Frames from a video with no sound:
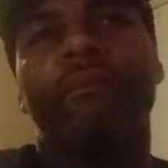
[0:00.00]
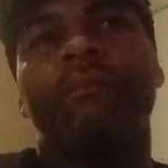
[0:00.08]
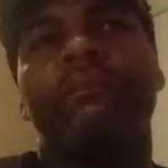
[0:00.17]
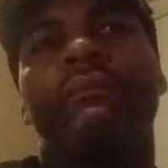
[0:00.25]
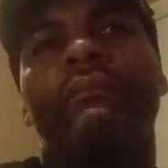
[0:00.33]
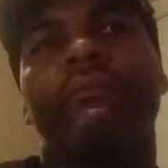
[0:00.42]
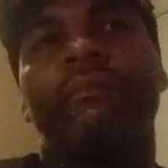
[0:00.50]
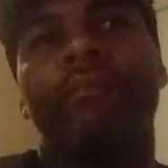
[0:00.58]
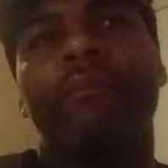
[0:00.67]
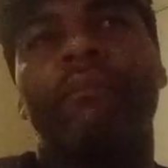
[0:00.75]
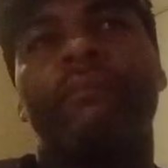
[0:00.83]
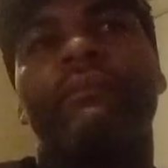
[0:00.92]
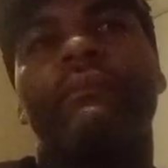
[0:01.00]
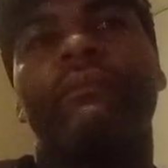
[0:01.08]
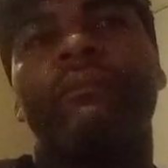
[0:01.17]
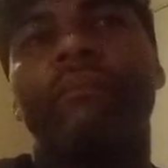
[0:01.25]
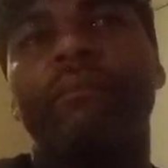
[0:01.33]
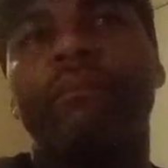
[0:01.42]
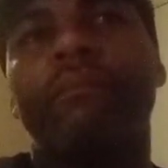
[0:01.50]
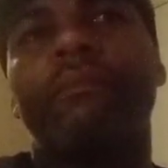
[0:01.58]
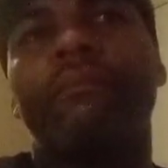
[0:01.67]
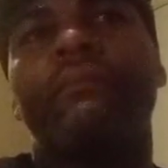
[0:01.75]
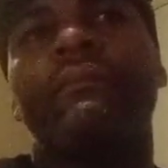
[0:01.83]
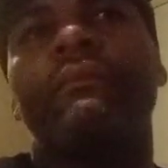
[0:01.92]
like red wine.
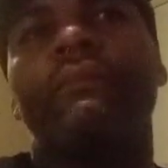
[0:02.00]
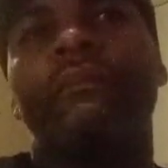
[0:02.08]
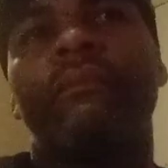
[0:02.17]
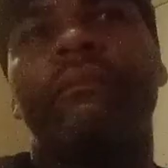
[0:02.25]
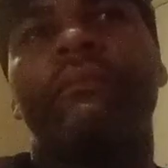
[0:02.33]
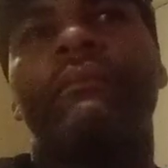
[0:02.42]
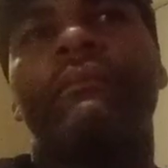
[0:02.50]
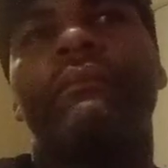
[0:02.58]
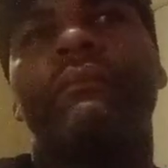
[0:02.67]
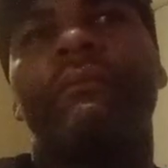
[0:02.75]
The next thing you